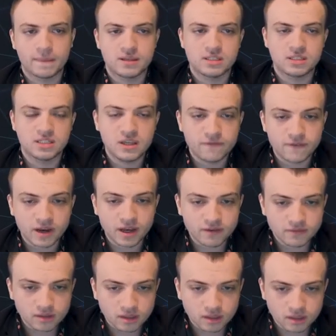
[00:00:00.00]

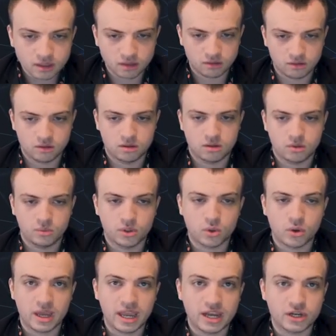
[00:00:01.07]
c5, and then we
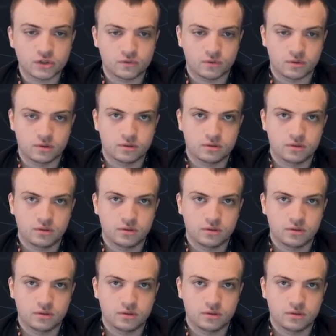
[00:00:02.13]
go h4.